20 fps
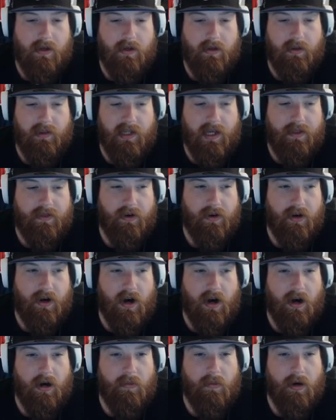leather
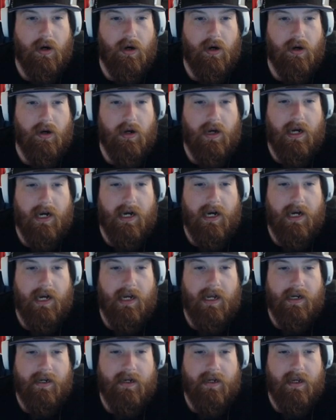armor
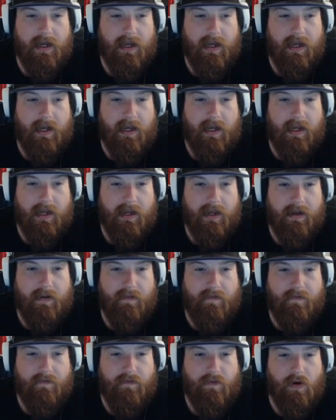on a
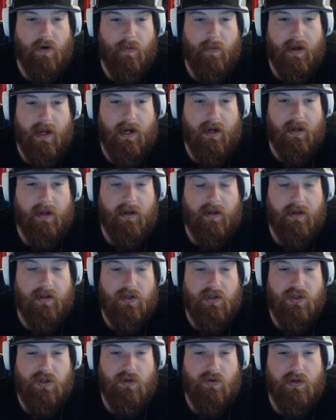4 mana
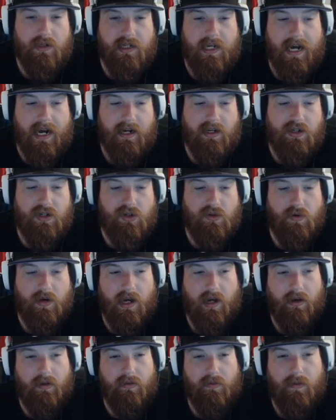2 attack 2
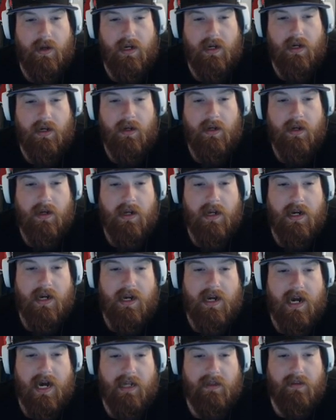health minion.
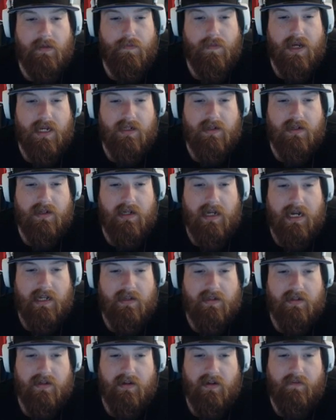Not the best
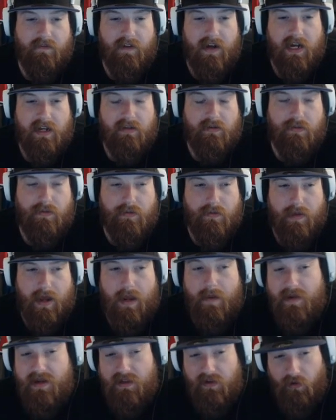stats, in fact
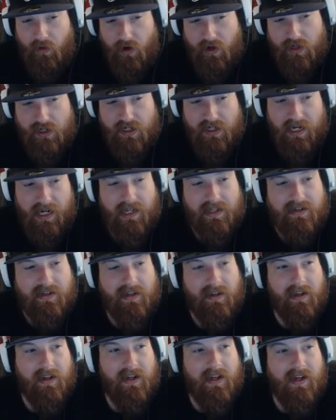maybe the worst
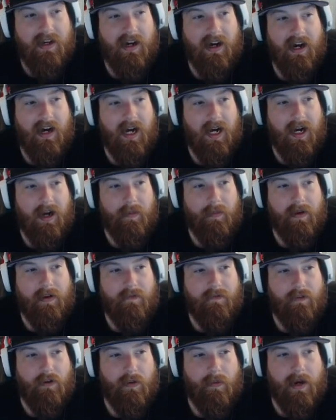stats,
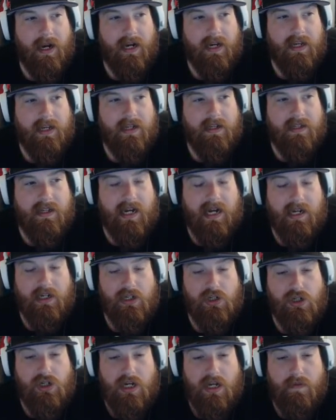and 4 mana is not
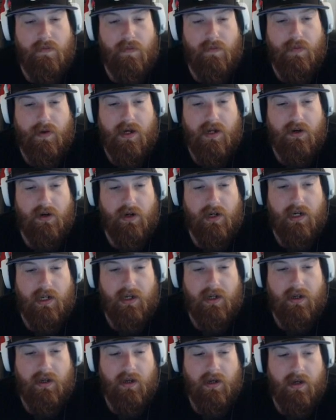cheap, but you're
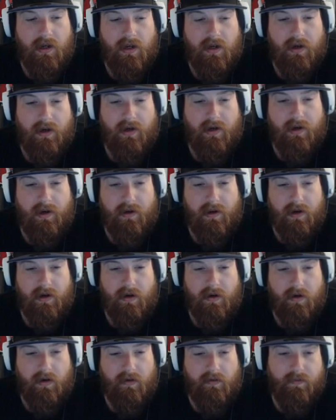getting
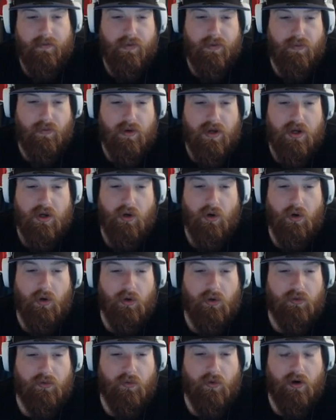3
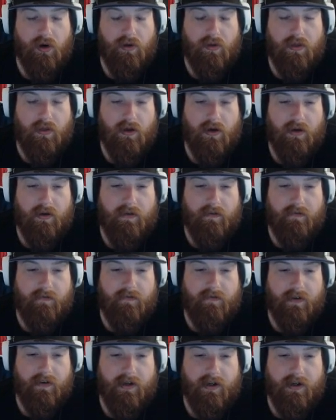gold worth of